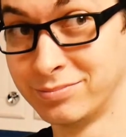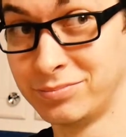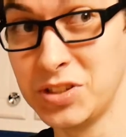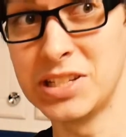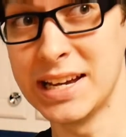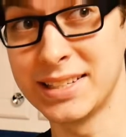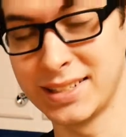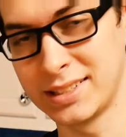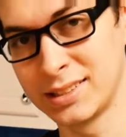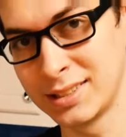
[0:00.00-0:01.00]
You
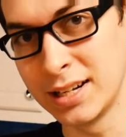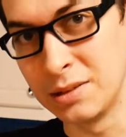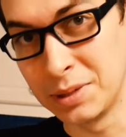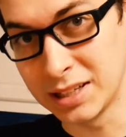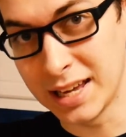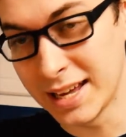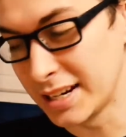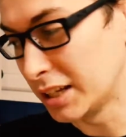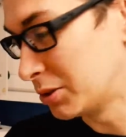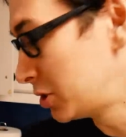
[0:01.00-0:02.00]
taste cinnamon
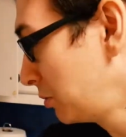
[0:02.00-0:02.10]
candy, which